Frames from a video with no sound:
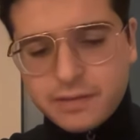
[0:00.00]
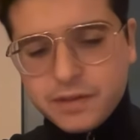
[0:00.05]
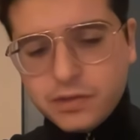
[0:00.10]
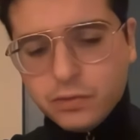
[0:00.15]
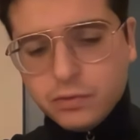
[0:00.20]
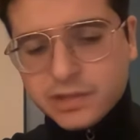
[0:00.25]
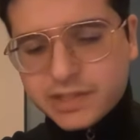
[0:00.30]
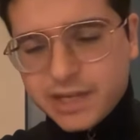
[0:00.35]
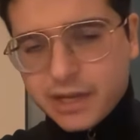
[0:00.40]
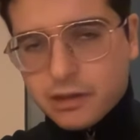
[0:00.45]
The
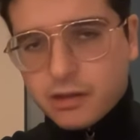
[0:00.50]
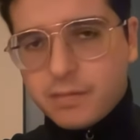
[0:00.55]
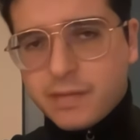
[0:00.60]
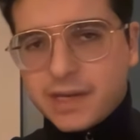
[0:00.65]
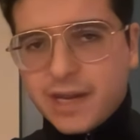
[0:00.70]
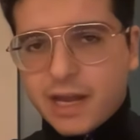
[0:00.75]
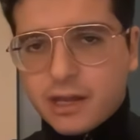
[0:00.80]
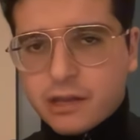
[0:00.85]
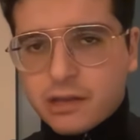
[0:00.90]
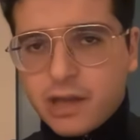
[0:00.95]
Old
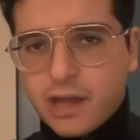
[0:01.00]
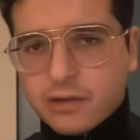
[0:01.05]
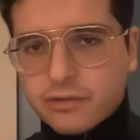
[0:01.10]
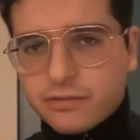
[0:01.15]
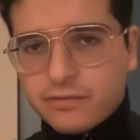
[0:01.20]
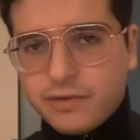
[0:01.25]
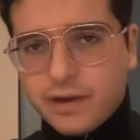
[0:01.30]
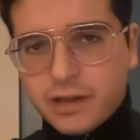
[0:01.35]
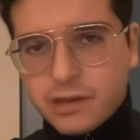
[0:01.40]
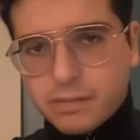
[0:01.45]
Testament has
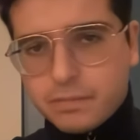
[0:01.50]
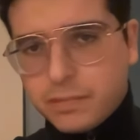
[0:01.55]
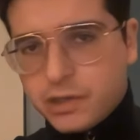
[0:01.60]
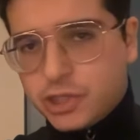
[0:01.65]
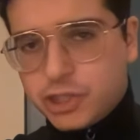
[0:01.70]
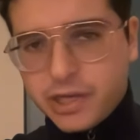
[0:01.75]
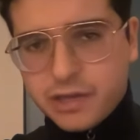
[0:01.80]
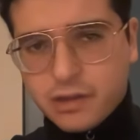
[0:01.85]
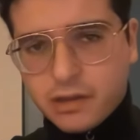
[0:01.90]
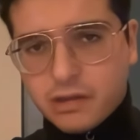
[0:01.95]
sacrifice sacrifice, but
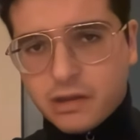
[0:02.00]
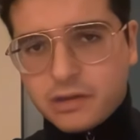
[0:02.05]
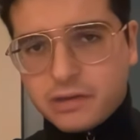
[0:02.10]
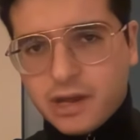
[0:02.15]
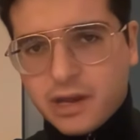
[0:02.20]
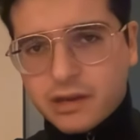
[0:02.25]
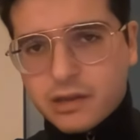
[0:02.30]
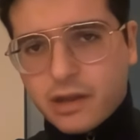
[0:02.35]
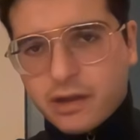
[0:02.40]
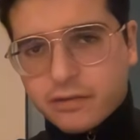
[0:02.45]
Jesus did
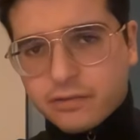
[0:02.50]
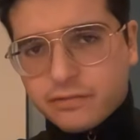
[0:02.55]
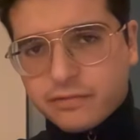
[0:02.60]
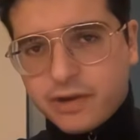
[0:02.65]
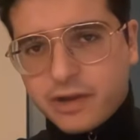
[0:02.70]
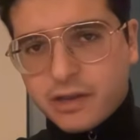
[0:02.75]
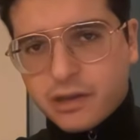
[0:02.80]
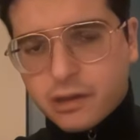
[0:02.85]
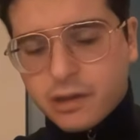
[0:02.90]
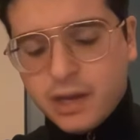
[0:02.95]
not
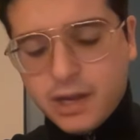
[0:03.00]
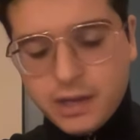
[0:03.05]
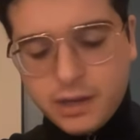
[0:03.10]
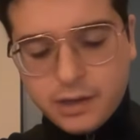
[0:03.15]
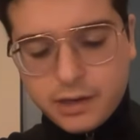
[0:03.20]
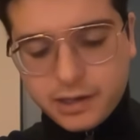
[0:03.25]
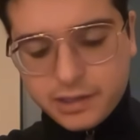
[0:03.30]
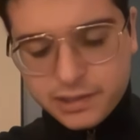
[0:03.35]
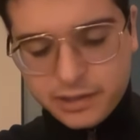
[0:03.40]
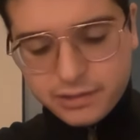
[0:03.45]
sacrifice.
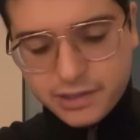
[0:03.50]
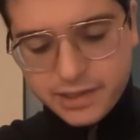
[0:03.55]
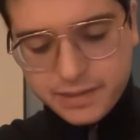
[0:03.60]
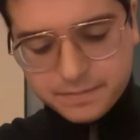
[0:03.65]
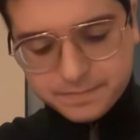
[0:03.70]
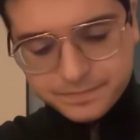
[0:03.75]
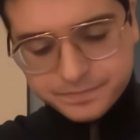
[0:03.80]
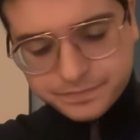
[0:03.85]
Clearly,